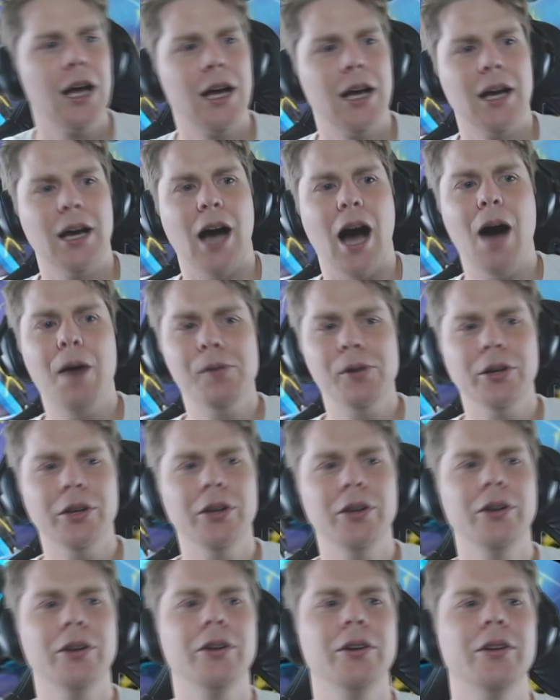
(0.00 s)
I want
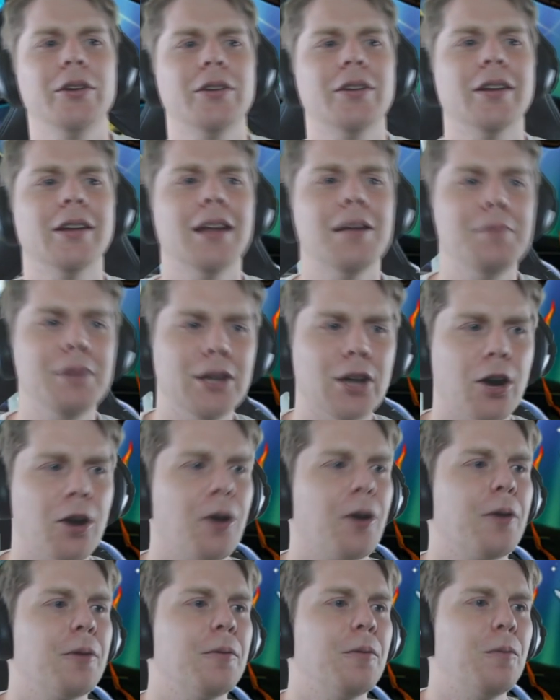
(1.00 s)
you to let me
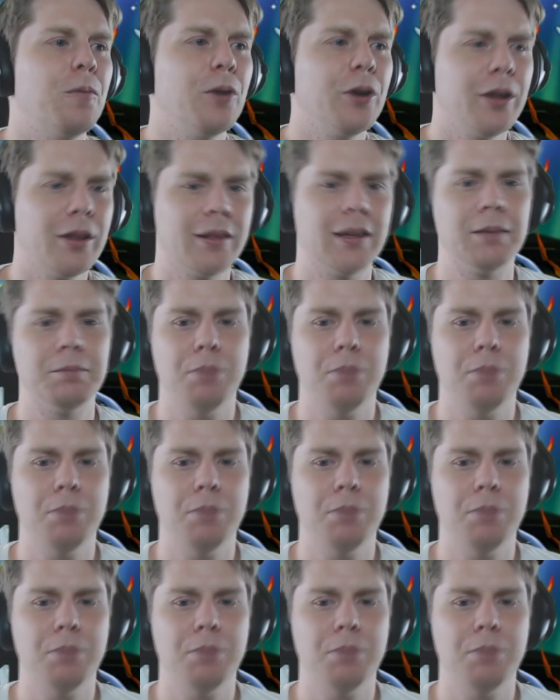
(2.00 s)
know, what do you think?